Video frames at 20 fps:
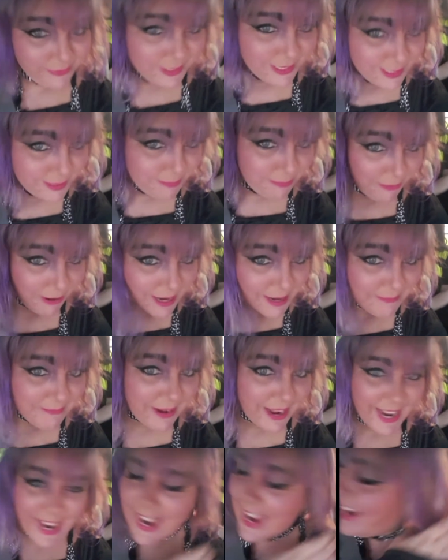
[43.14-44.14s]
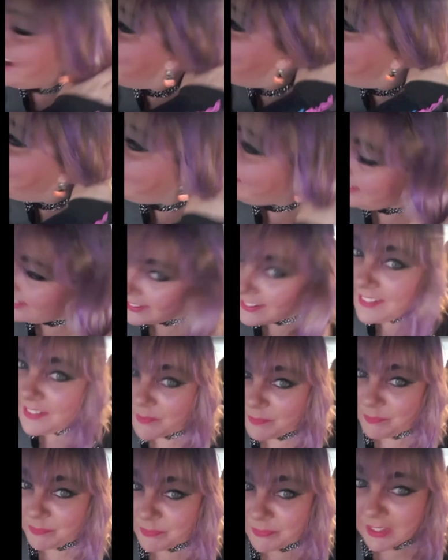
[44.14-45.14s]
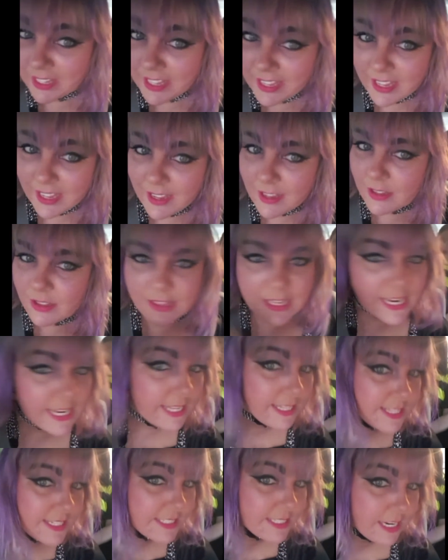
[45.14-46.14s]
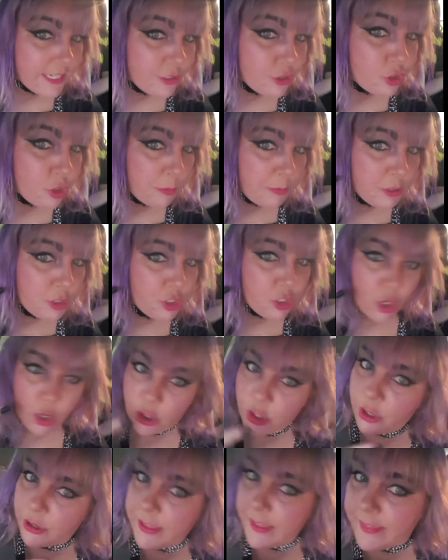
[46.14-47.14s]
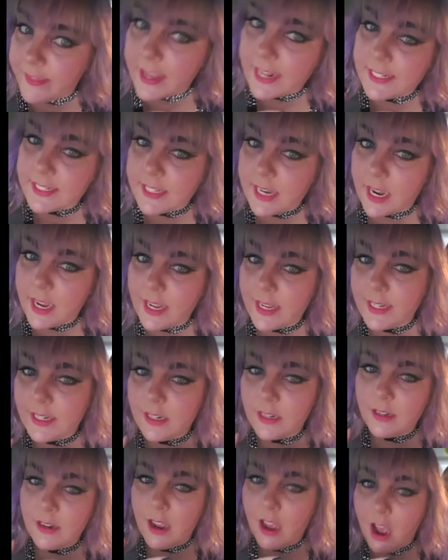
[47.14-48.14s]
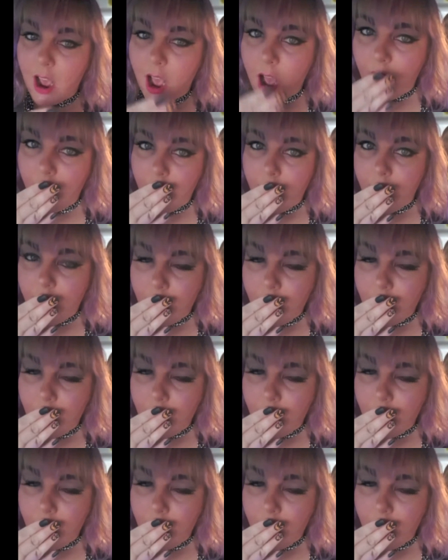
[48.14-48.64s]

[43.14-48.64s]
sprayed my hair. Niki, this side's so much darker than that side. You did that. You wouldn't